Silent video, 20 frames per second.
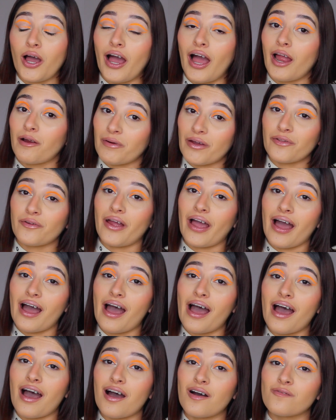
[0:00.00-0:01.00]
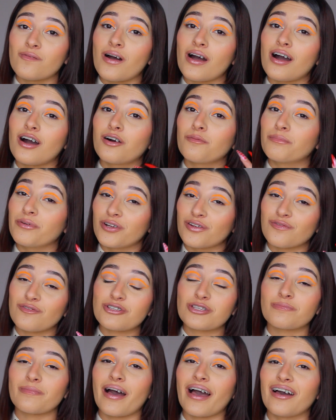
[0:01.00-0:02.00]
I'd rather have a beautiful
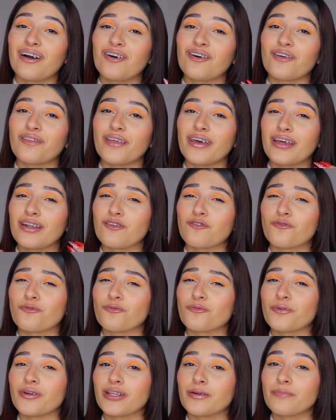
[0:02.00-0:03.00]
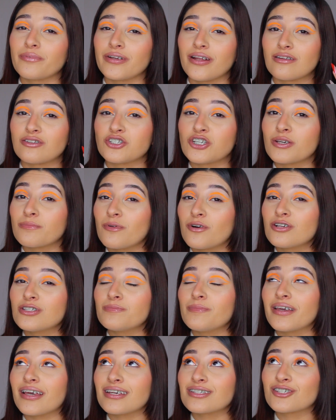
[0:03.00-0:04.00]
smile than really pronounced cheekbones,
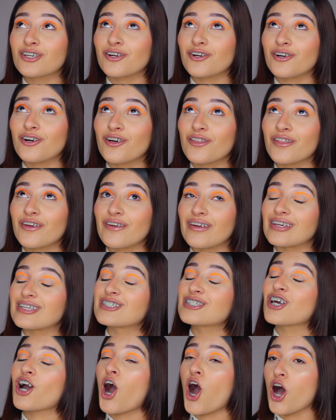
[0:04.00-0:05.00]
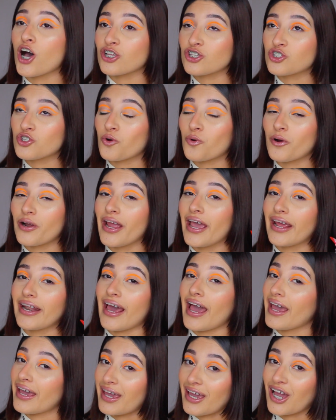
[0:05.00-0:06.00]
because girl, there is contour and
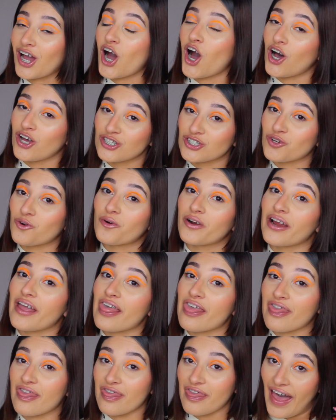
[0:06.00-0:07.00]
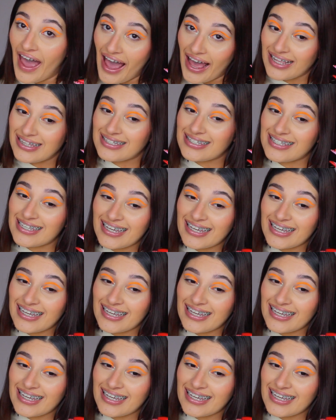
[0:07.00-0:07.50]
I can contour that.